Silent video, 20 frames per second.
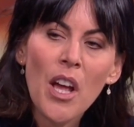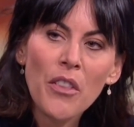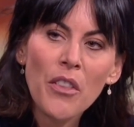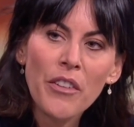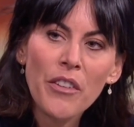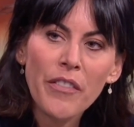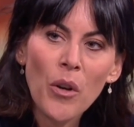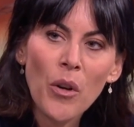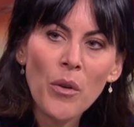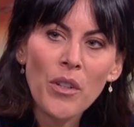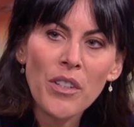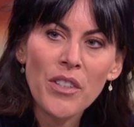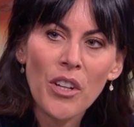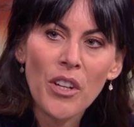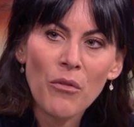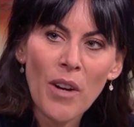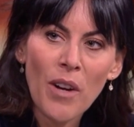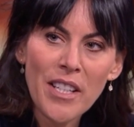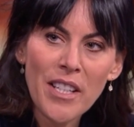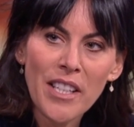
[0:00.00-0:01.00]
the focus
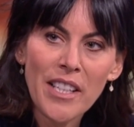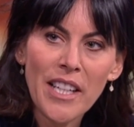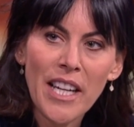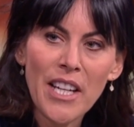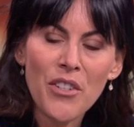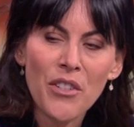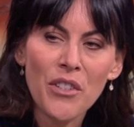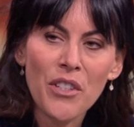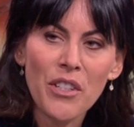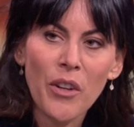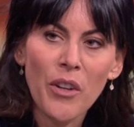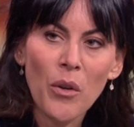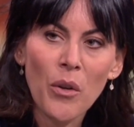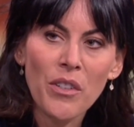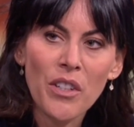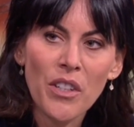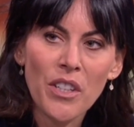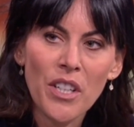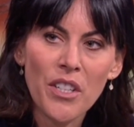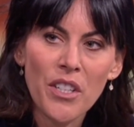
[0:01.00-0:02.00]
on resignations, the
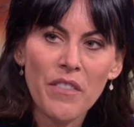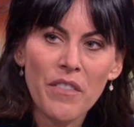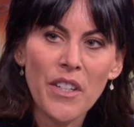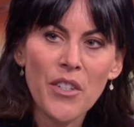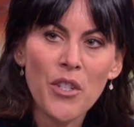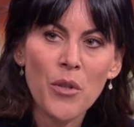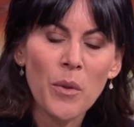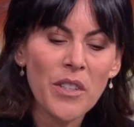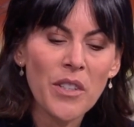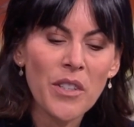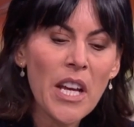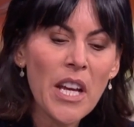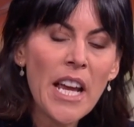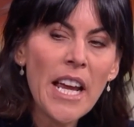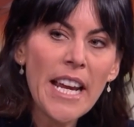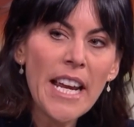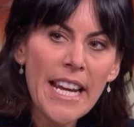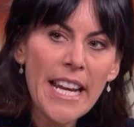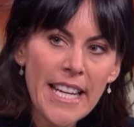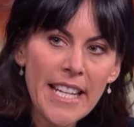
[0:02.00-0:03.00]
focus on individuals
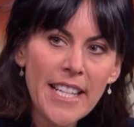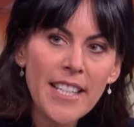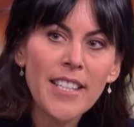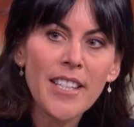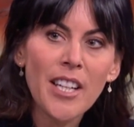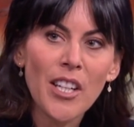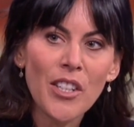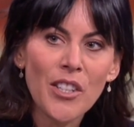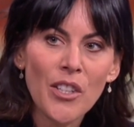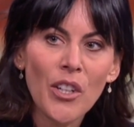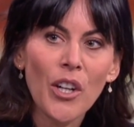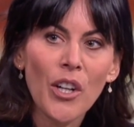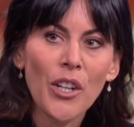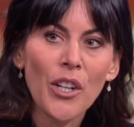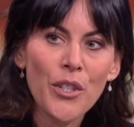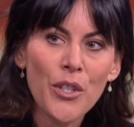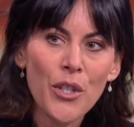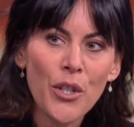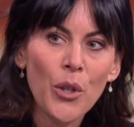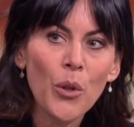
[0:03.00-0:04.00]
is a
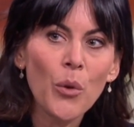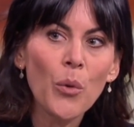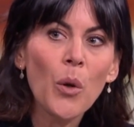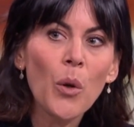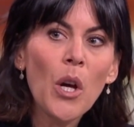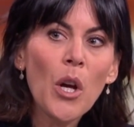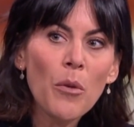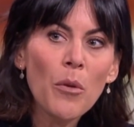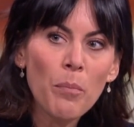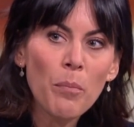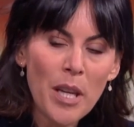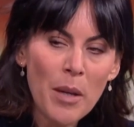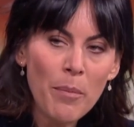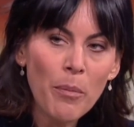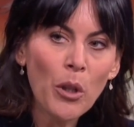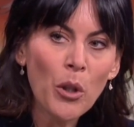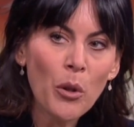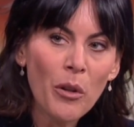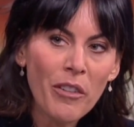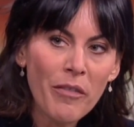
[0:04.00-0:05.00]
sucker to
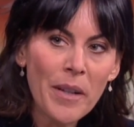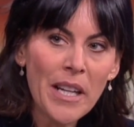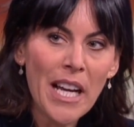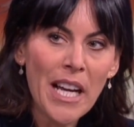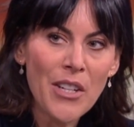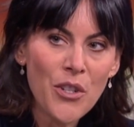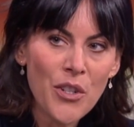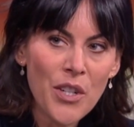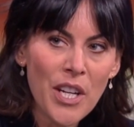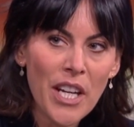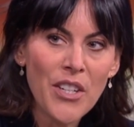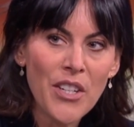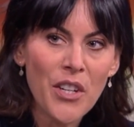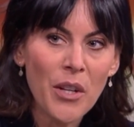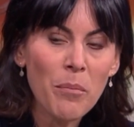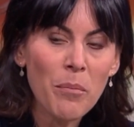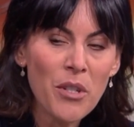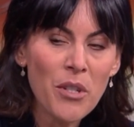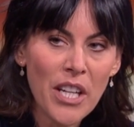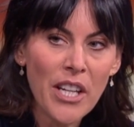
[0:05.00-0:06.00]
people who have been
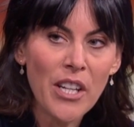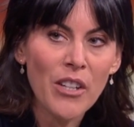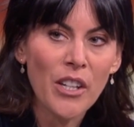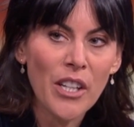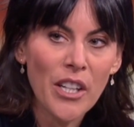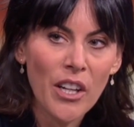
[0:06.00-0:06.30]
agitating, particularly